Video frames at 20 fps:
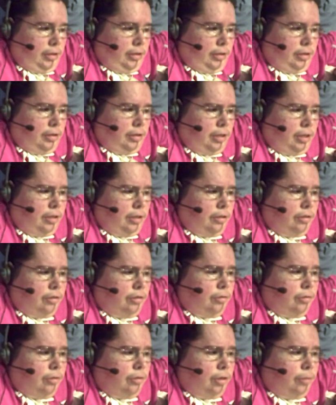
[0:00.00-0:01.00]
they
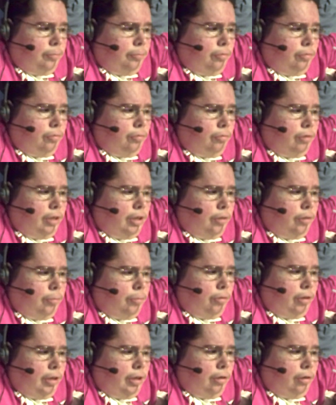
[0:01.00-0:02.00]
pulled Daniel
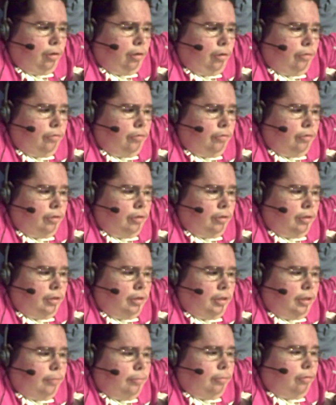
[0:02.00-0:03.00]
Bryan off
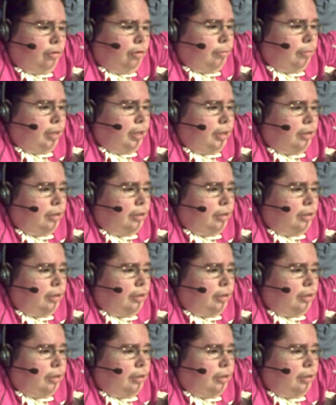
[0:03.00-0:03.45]
and pulled him back